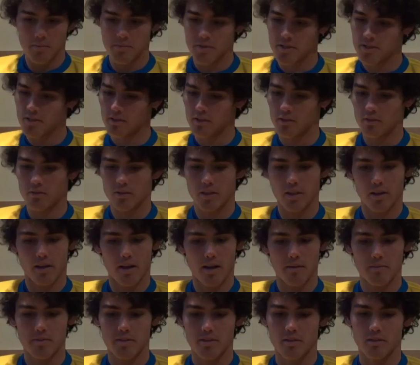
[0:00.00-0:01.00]
Absolutely,
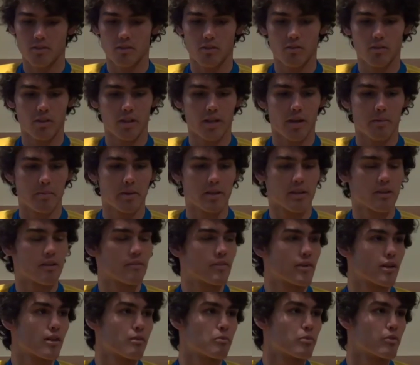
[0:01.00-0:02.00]
absolutely. I mean, they're
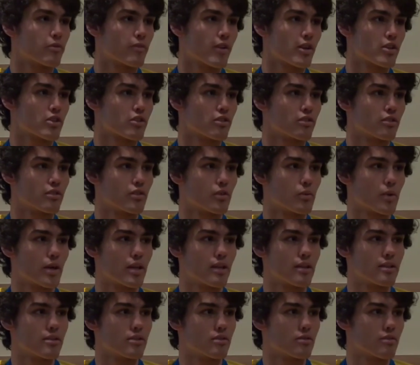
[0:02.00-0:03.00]
very professional in the
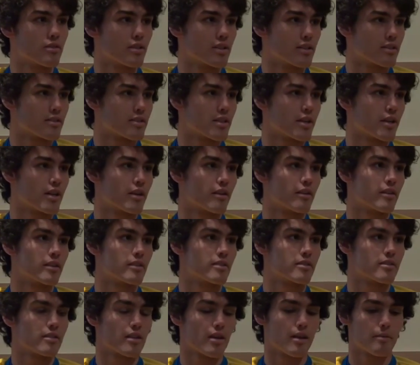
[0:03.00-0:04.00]
way they do things here,
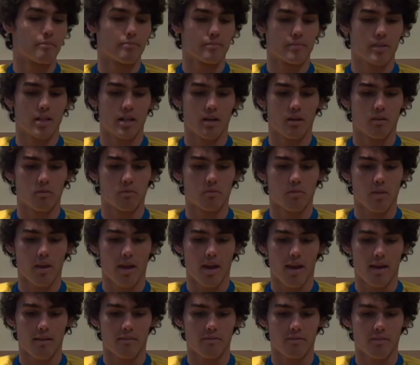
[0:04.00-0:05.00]
and um, you know, they
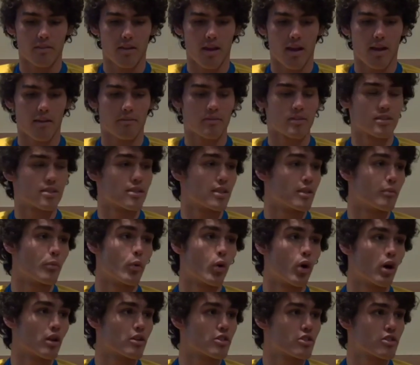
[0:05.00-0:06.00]
have they have the team
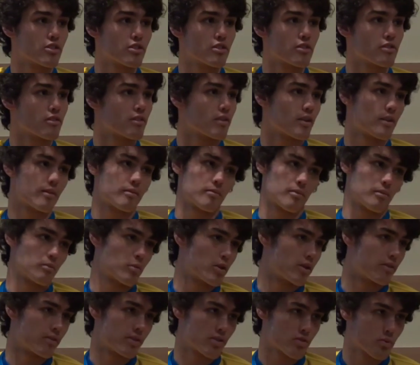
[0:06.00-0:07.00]
watched uh,
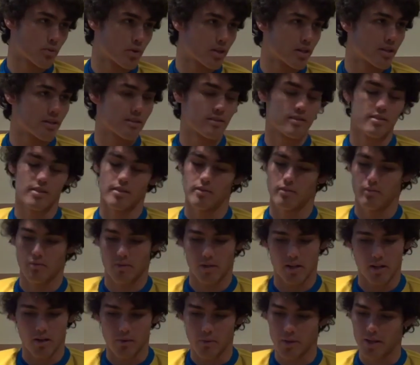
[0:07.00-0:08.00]
previous weeks,
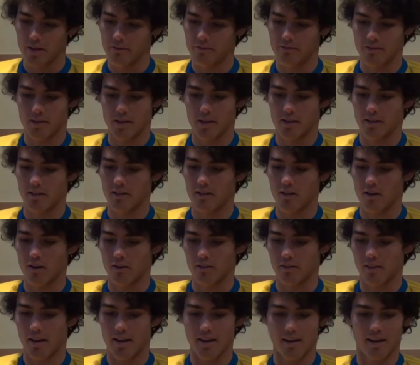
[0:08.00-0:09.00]
and you know, we have uh,
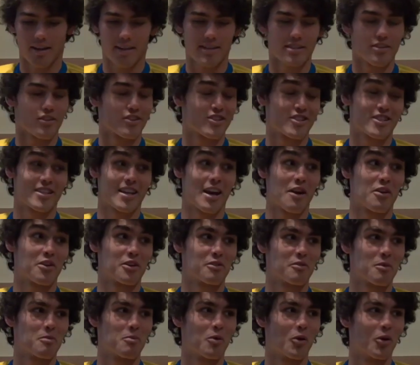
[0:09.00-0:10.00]
our uh, I guess our
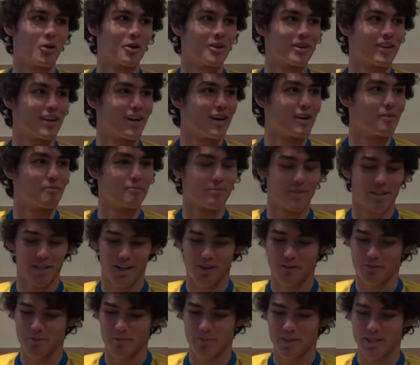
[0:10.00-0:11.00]
scouting report, um, you
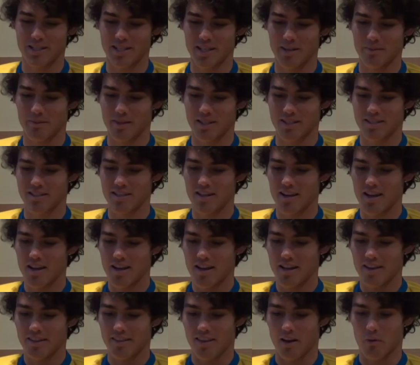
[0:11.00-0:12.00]
know, from the team that's
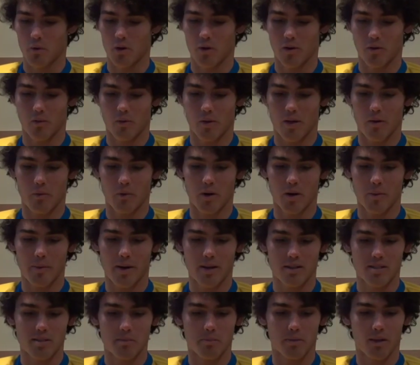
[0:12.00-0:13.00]
that we're that we're
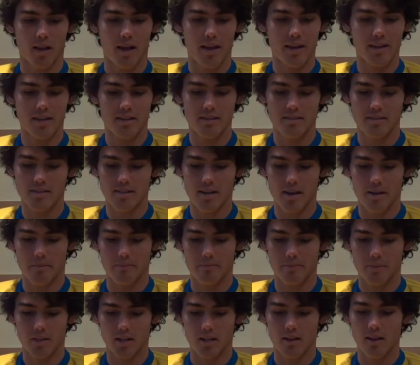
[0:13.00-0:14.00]
about to play, and
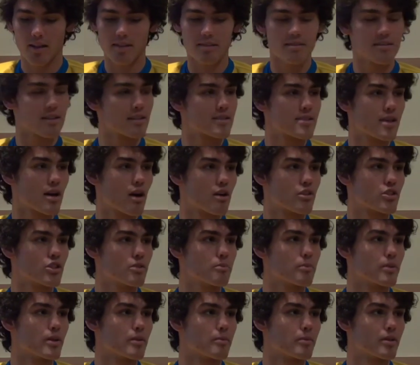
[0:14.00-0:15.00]
um, you know, that's that's how it
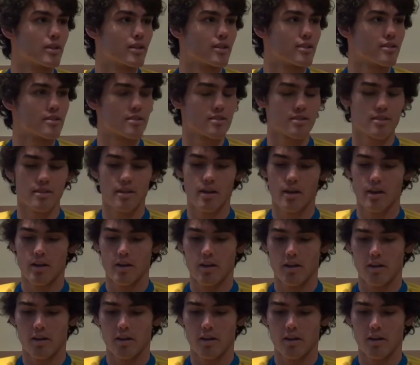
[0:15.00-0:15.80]
should be because.